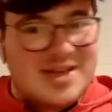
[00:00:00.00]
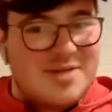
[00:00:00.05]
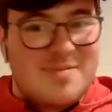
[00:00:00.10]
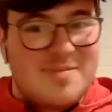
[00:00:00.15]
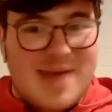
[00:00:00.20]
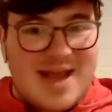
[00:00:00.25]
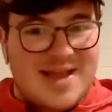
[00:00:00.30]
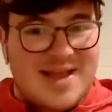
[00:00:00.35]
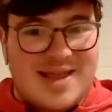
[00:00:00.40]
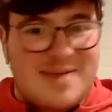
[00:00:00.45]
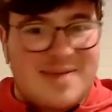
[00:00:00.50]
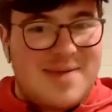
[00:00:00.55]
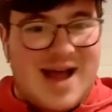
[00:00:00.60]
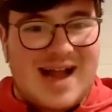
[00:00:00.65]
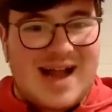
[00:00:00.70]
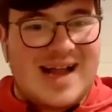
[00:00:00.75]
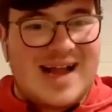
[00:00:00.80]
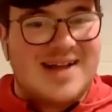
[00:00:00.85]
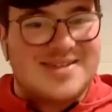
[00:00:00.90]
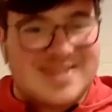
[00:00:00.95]
You make them
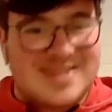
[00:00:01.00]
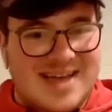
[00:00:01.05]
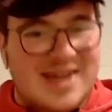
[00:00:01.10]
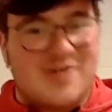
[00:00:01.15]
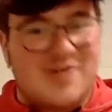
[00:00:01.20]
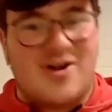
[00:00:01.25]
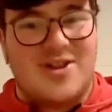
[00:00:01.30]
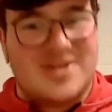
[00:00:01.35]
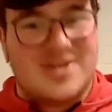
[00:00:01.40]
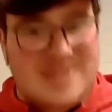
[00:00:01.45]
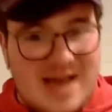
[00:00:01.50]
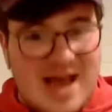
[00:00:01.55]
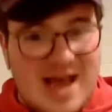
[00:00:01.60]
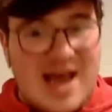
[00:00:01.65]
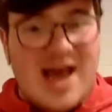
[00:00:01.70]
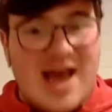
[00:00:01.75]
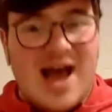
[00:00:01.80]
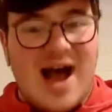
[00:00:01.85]
hang out together all the time.